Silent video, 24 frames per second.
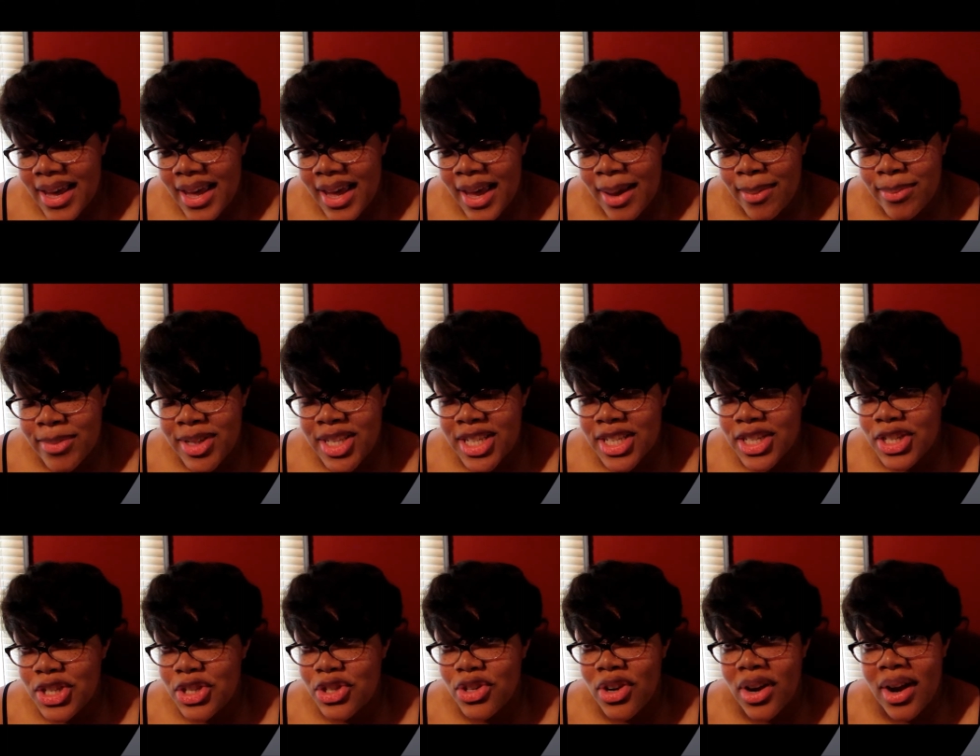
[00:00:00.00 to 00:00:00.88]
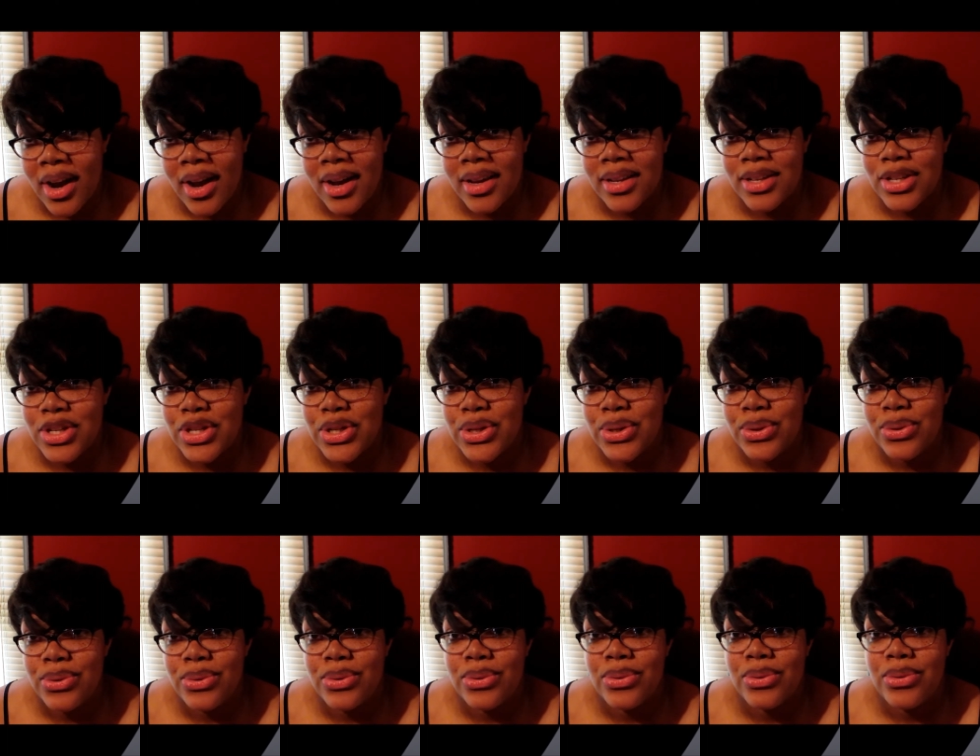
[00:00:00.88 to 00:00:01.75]
am just trying
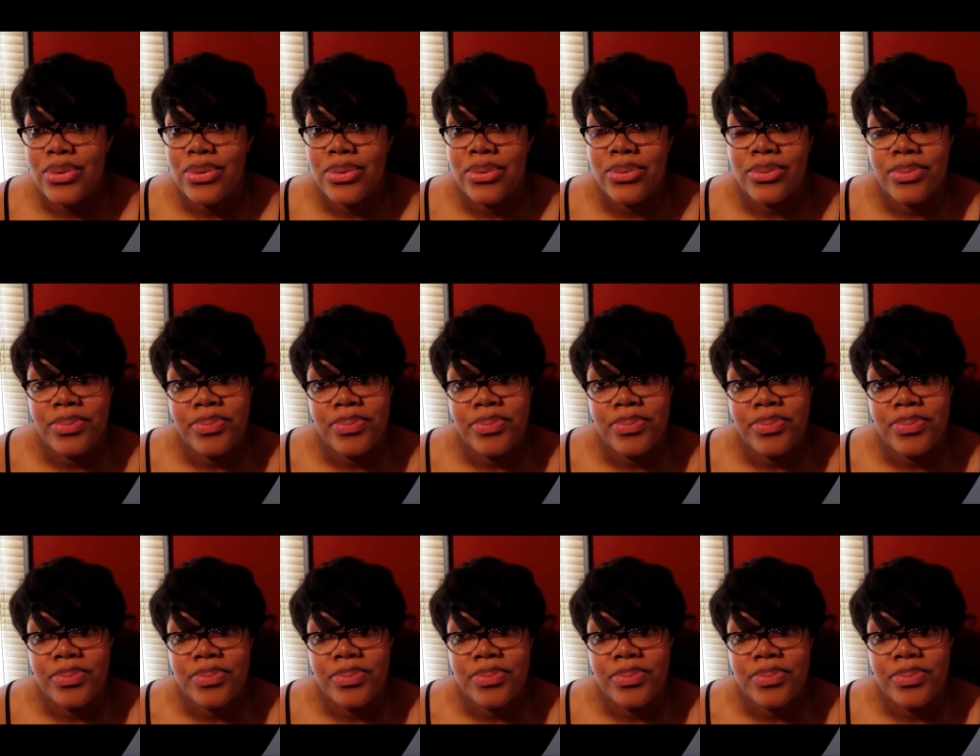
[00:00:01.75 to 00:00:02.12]
to